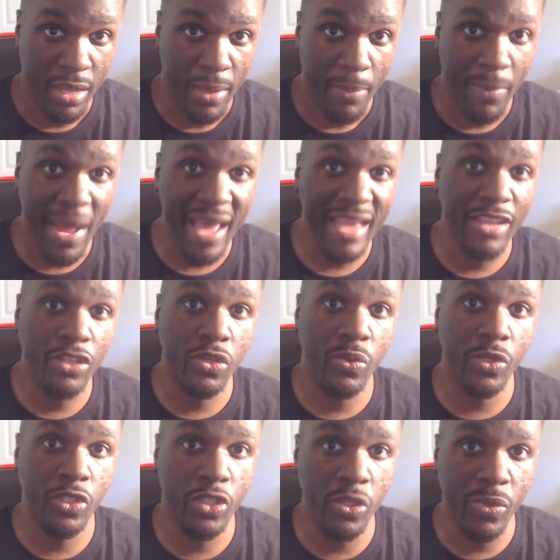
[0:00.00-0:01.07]
My issue
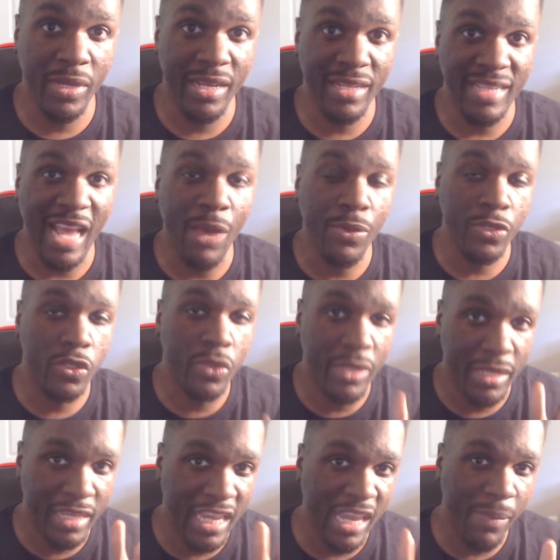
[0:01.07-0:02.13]
with you is, I wish you
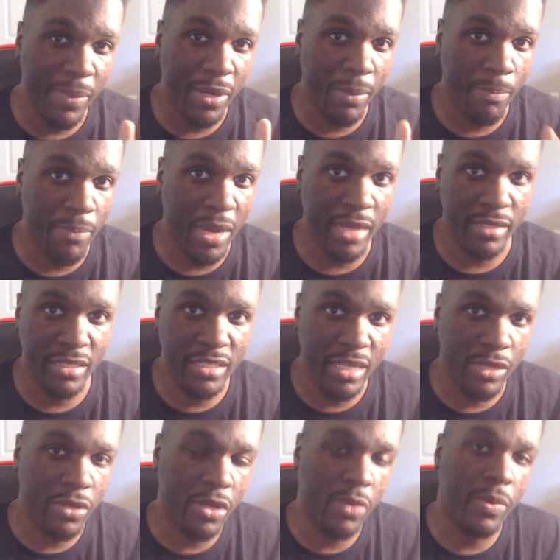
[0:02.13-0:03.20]
can keep it a buck. Just say,
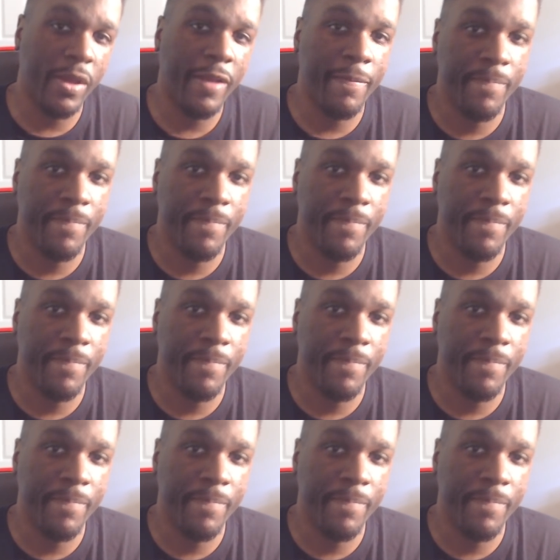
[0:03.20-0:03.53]
you know what?